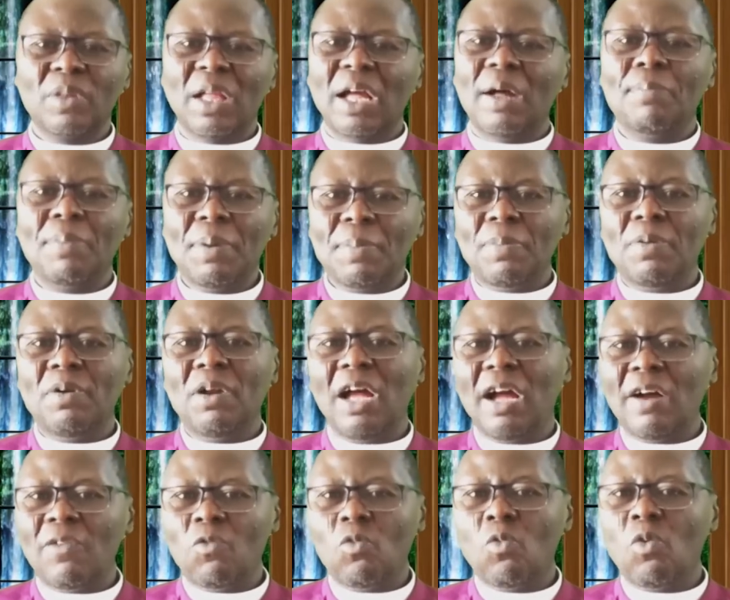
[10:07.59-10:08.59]
And people
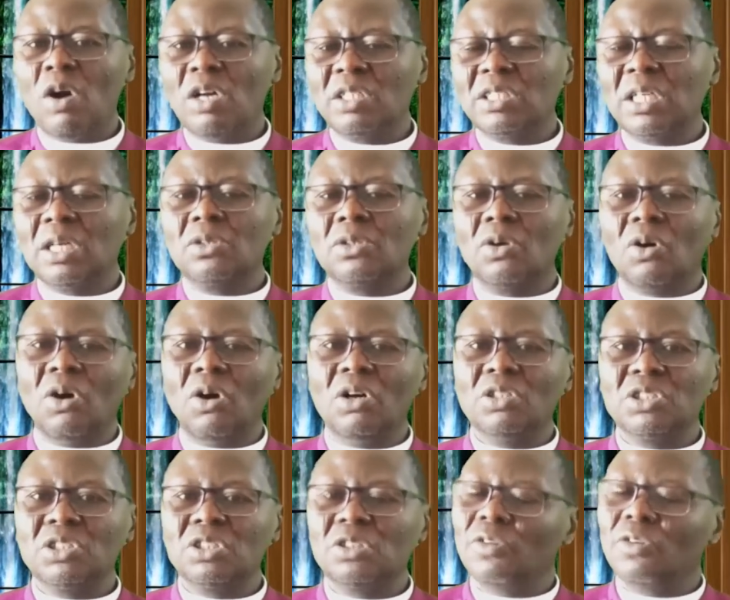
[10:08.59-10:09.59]
have worked out
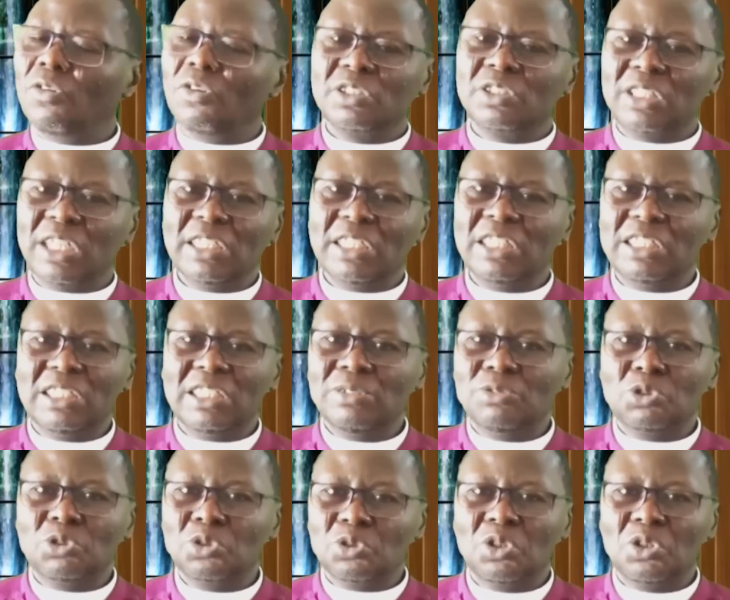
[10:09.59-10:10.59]
all sorts of
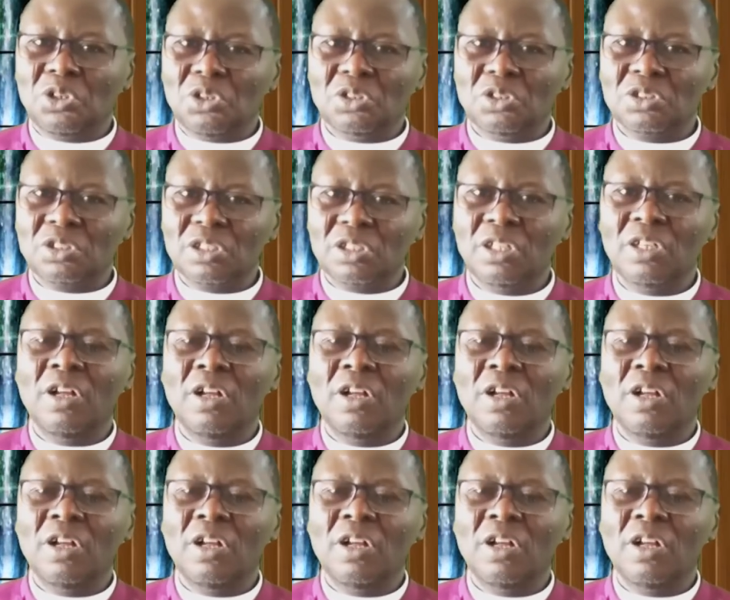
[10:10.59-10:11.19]
alternatives to God.